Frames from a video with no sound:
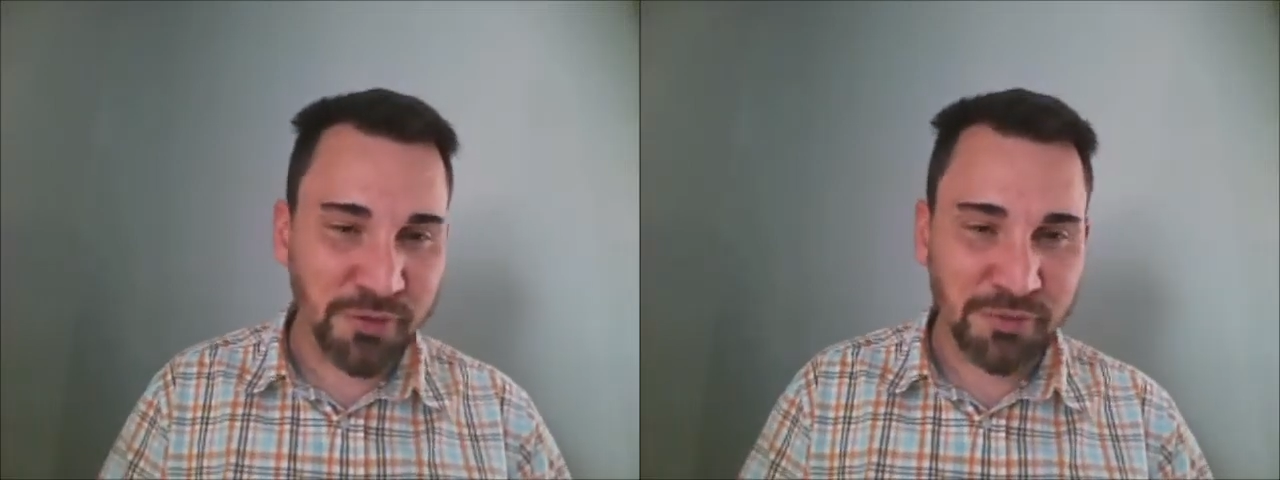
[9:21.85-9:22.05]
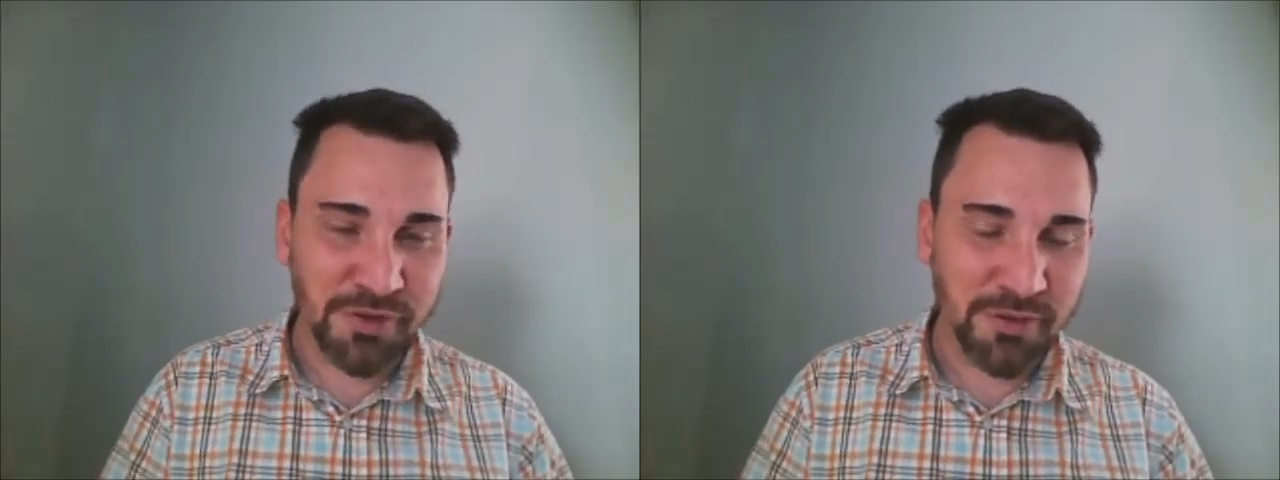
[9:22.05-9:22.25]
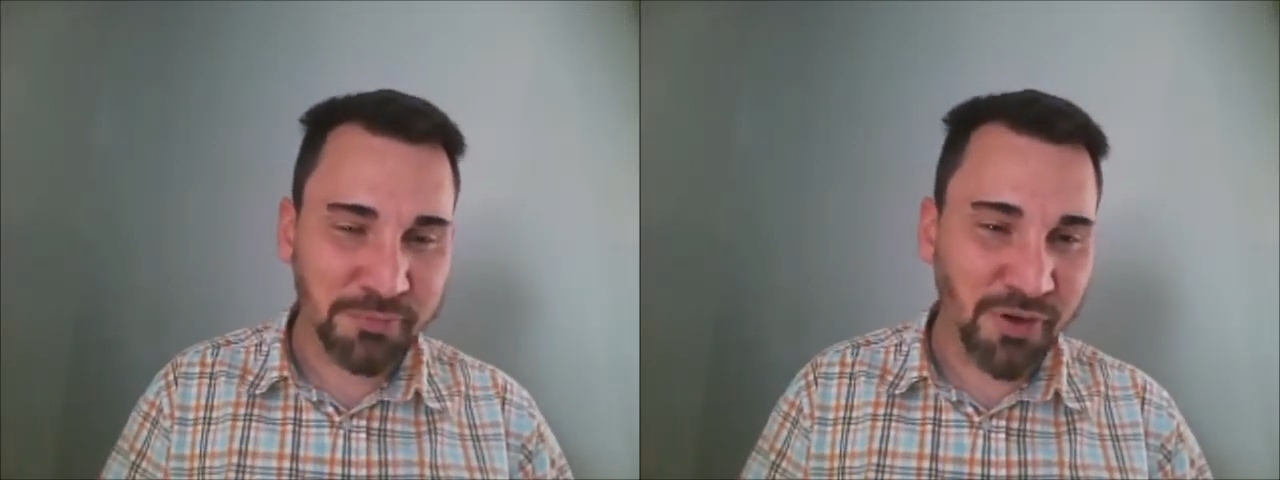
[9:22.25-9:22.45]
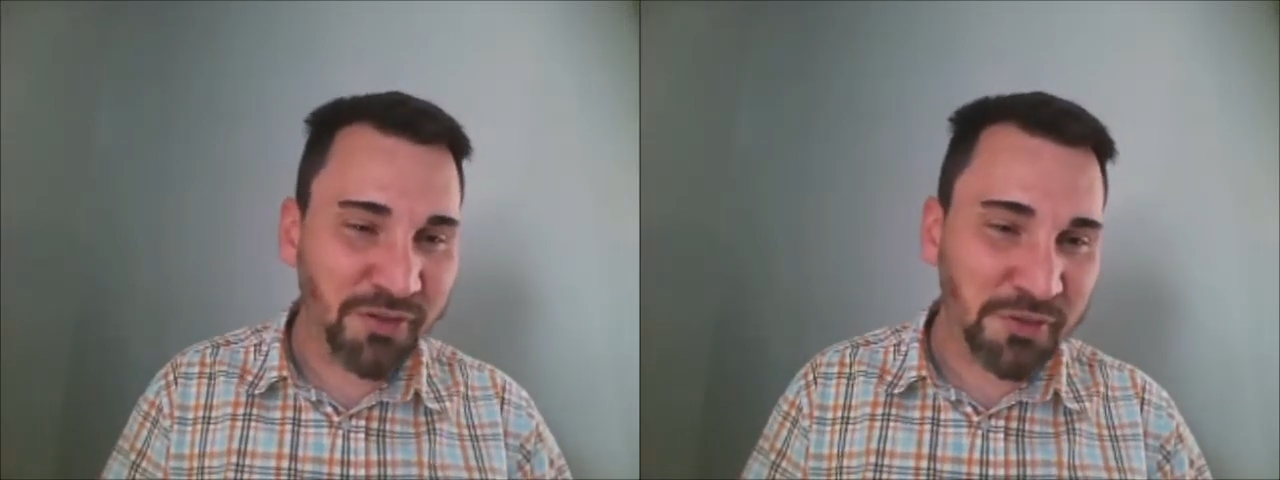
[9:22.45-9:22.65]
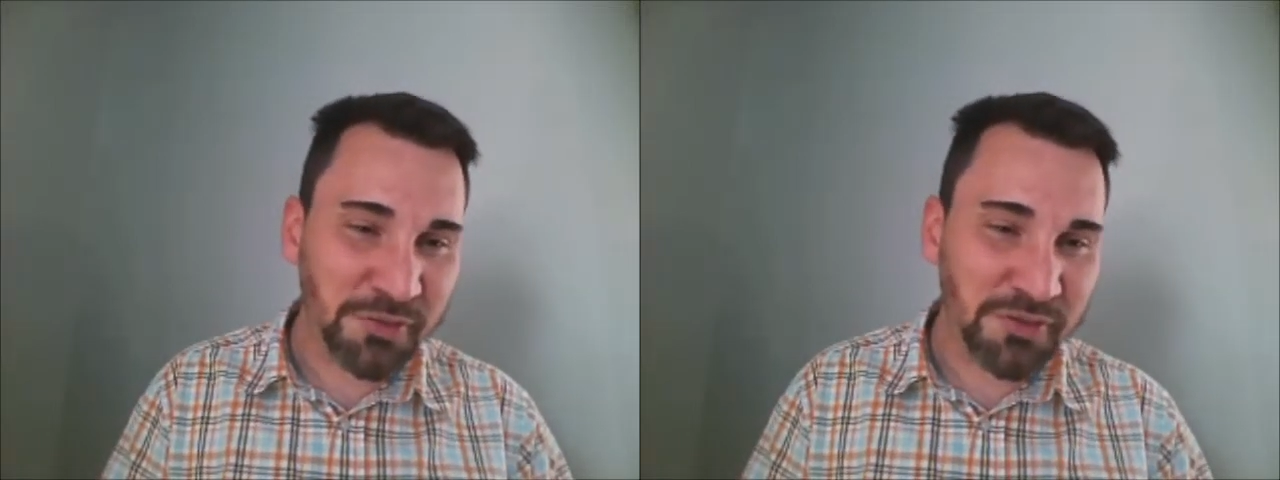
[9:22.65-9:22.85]
book. It
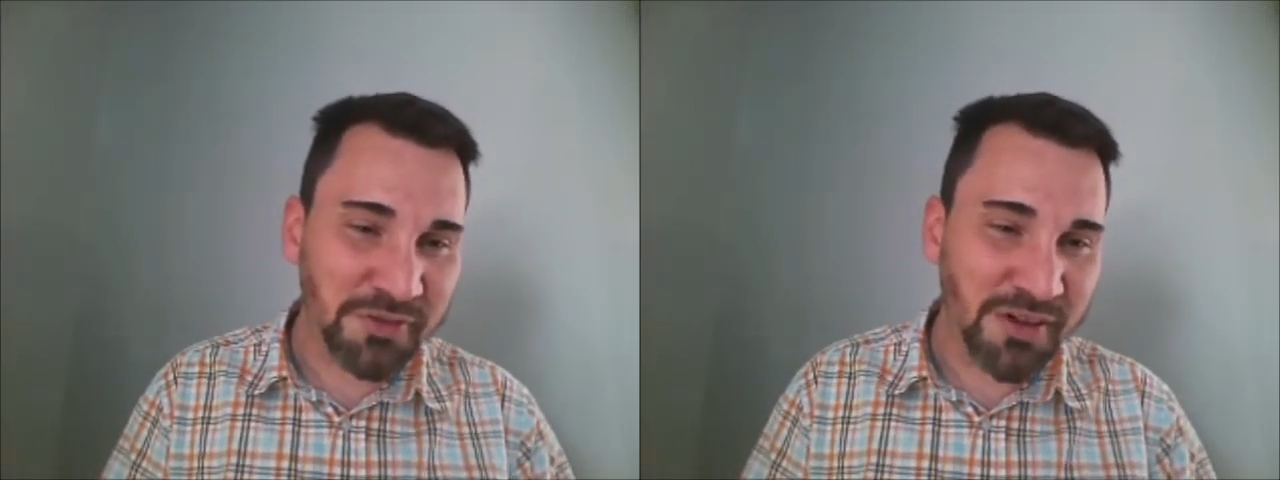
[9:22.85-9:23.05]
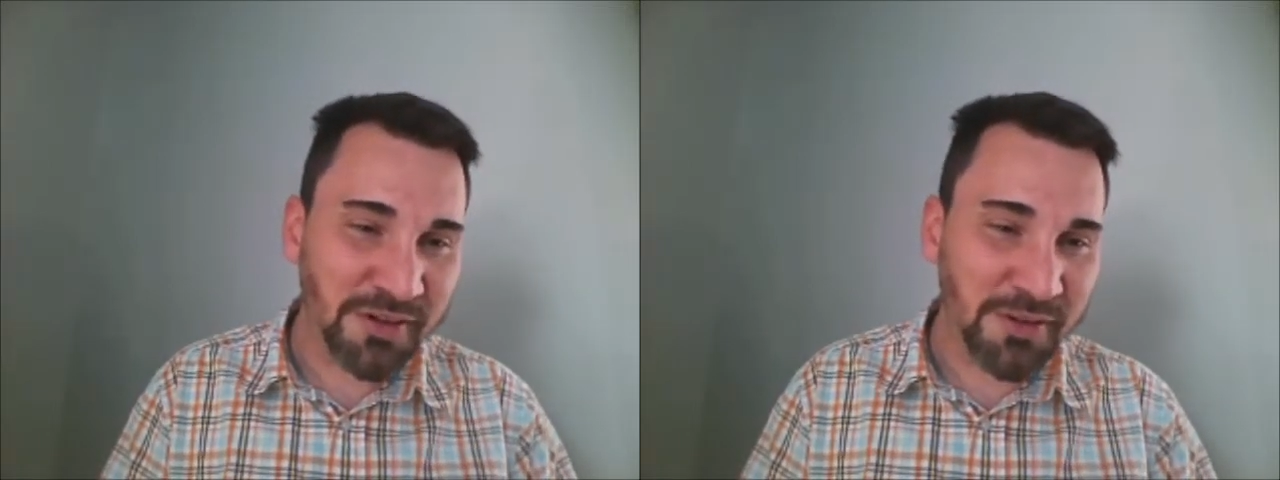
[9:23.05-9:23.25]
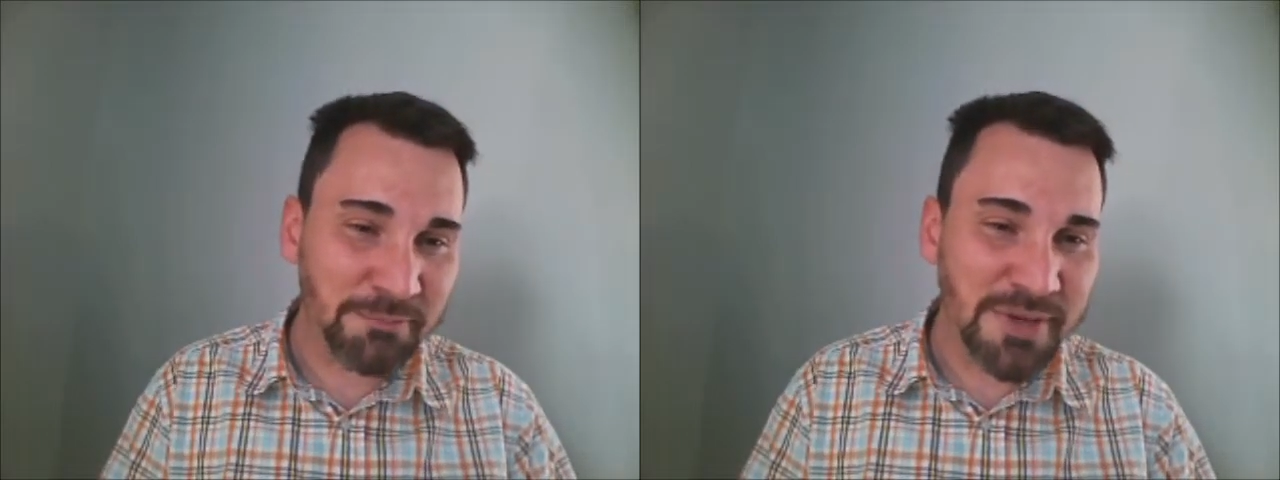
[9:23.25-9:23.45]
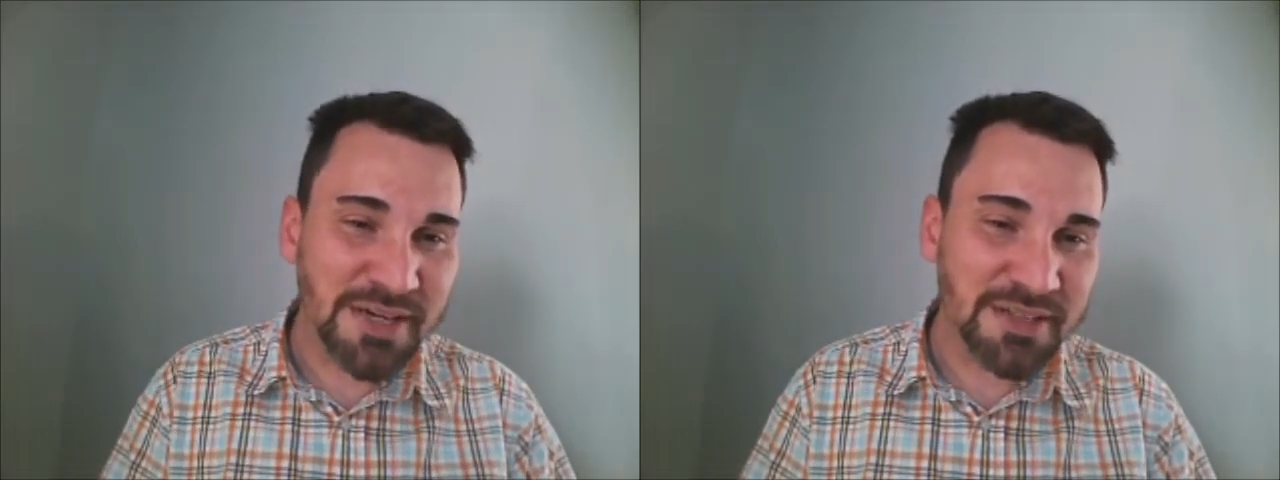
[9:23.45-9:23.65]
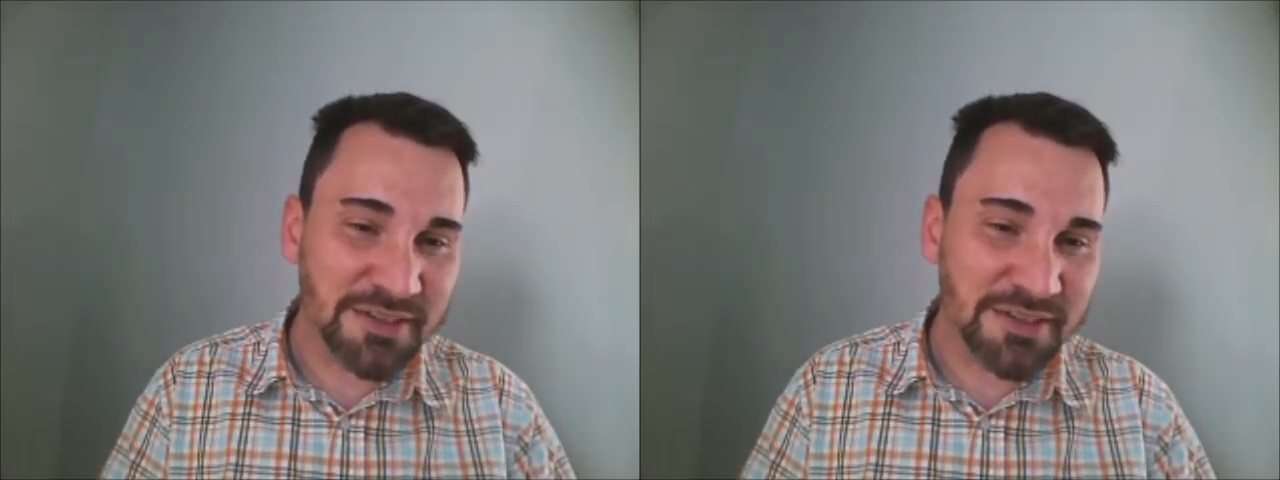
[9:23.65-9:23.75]
is uh, it is